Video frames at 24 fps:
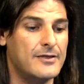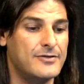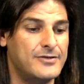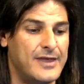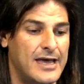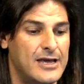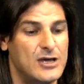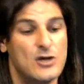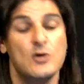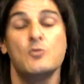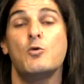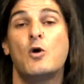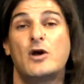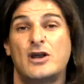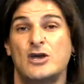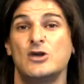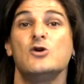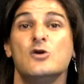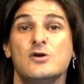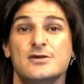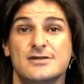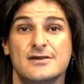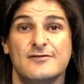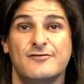that you want to
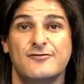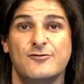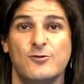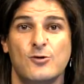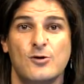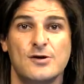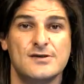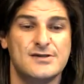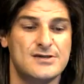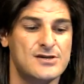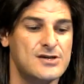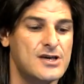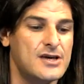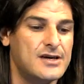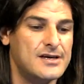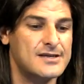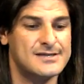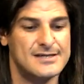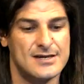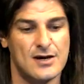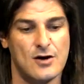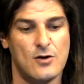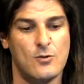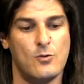use it for so you can
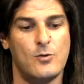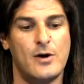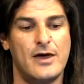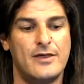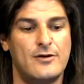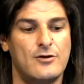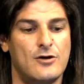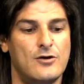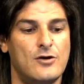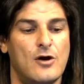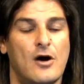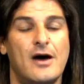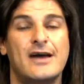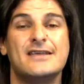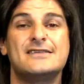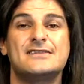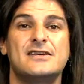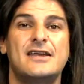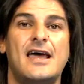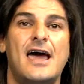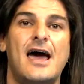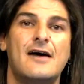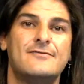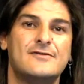tell whether or not it's
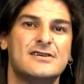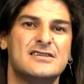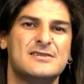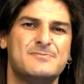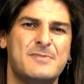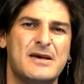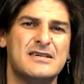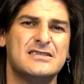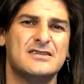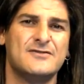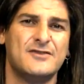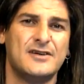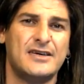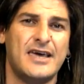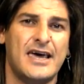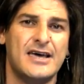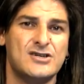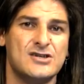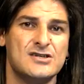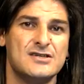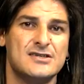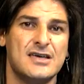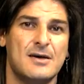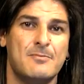going to have the
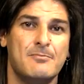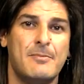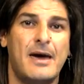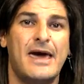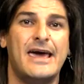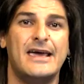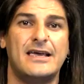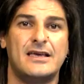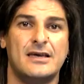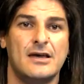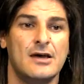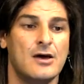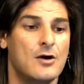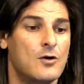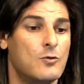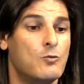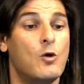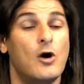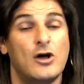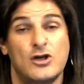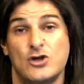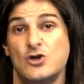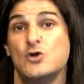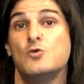specifications that make
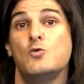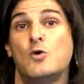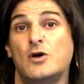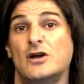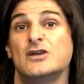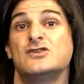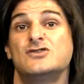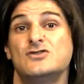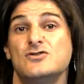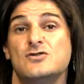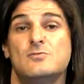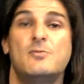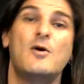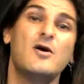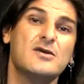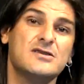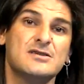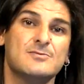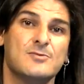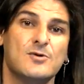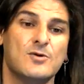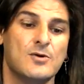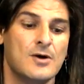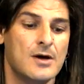what you want to do
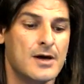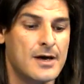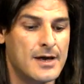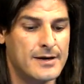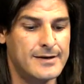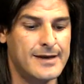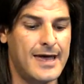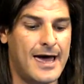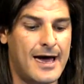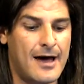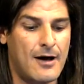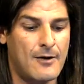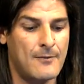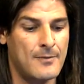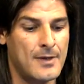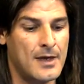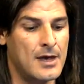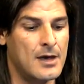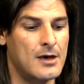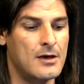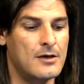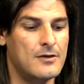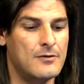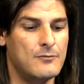possible. Now,
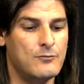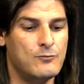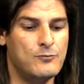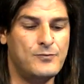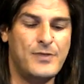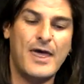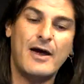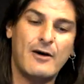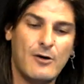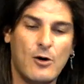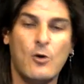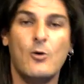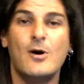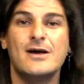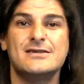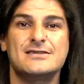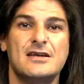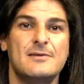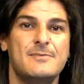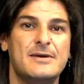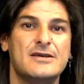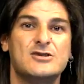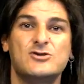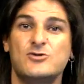there are always
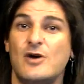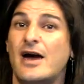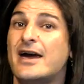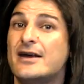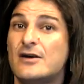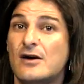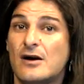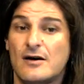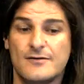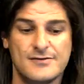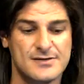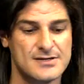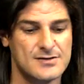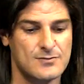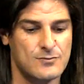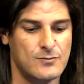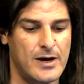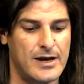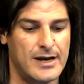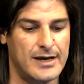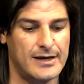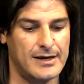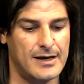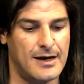going to be trade-offs
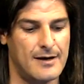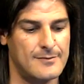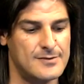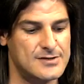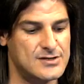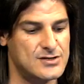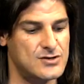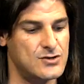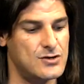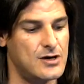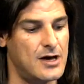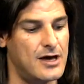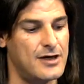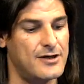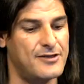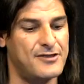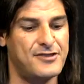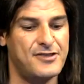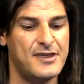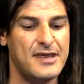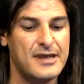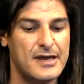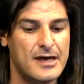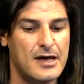when it comes to a
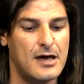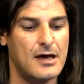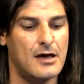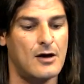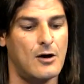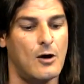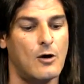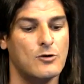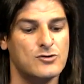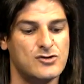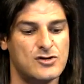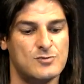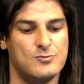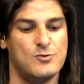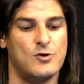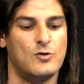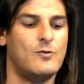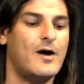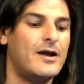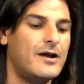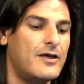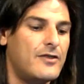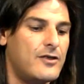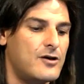thinner ultrabook.
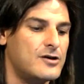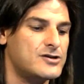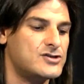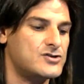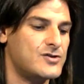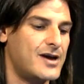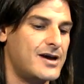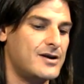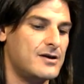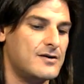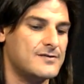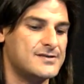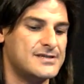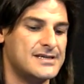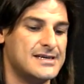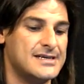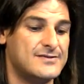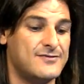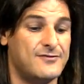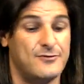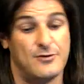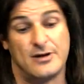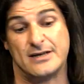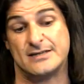One of those trade-offs
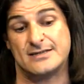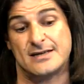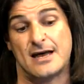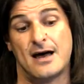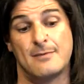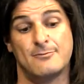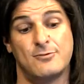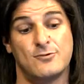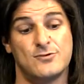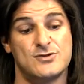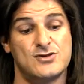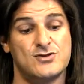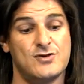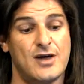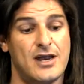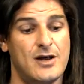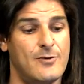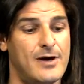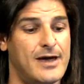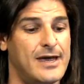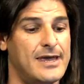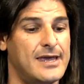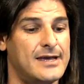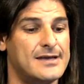is, for example, straight
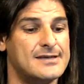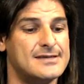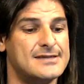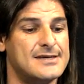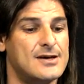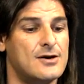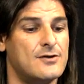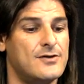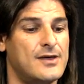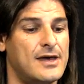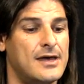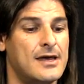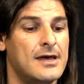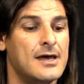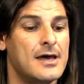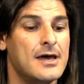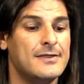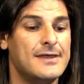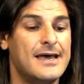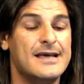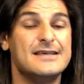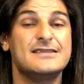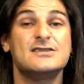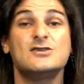away you can tell that
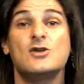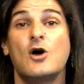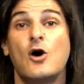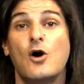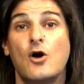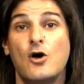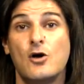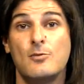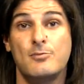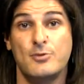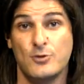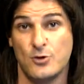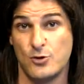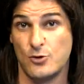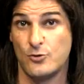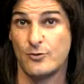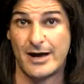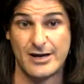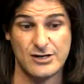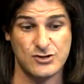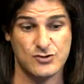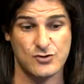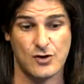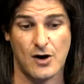there's no
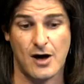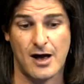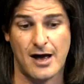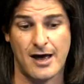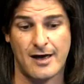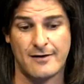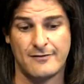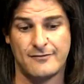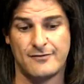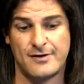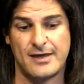Blu-ray drive